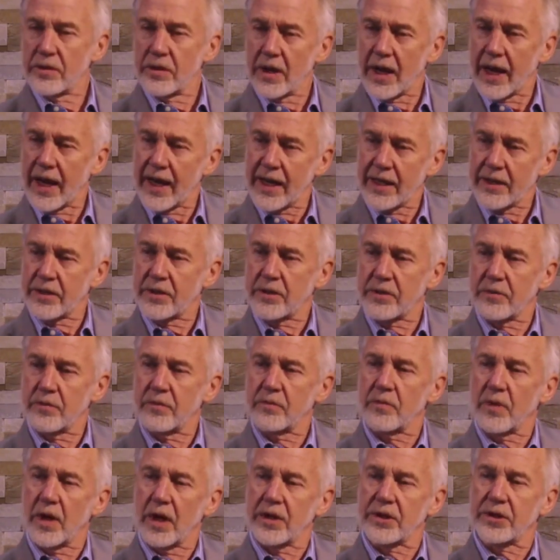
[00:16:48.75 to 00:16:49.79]
had to
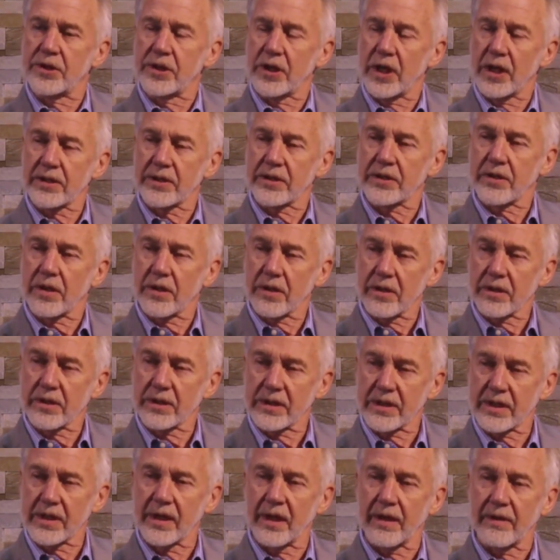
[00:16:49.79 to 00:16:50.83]
adjust
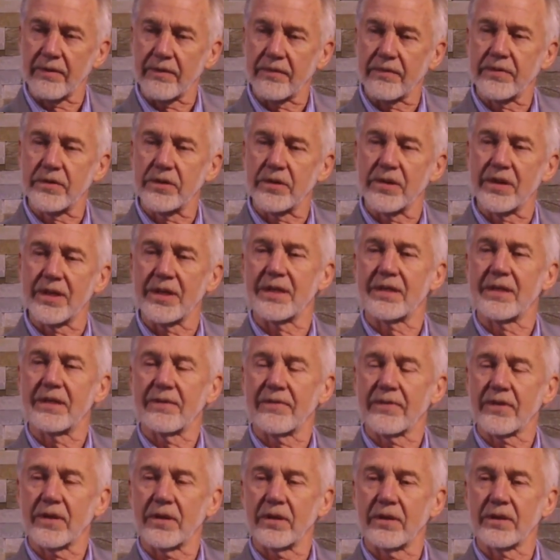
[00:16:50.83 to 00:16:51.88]
herself to the
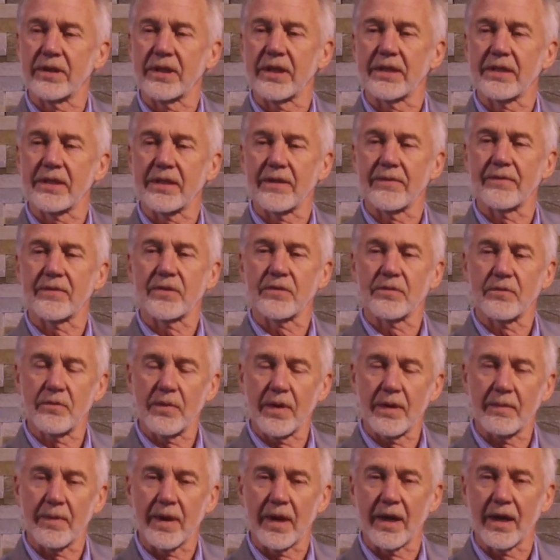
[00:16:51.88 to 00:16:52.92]
difficulties of
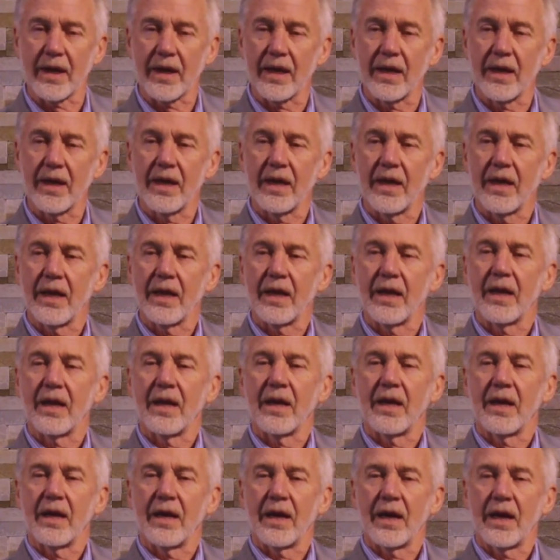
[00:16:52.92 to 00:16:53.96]
swimming
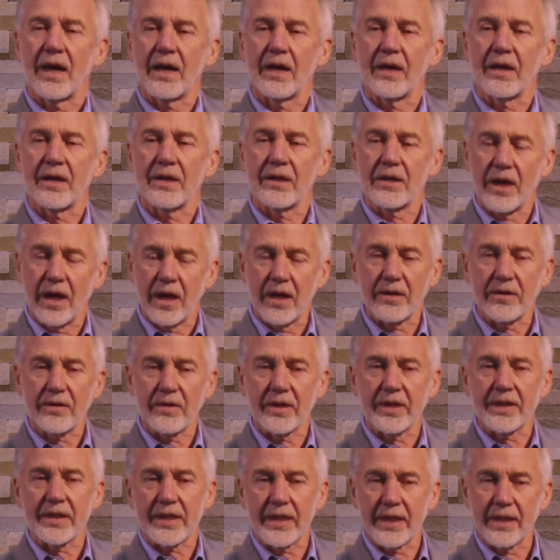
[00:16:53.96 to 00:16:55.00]

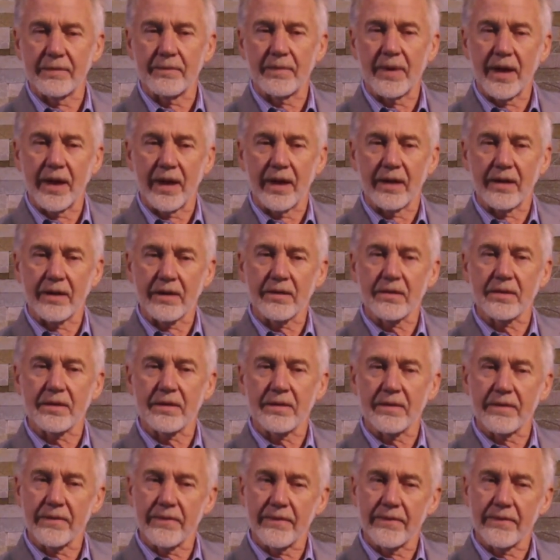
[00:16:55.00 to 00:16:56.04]
110 miles.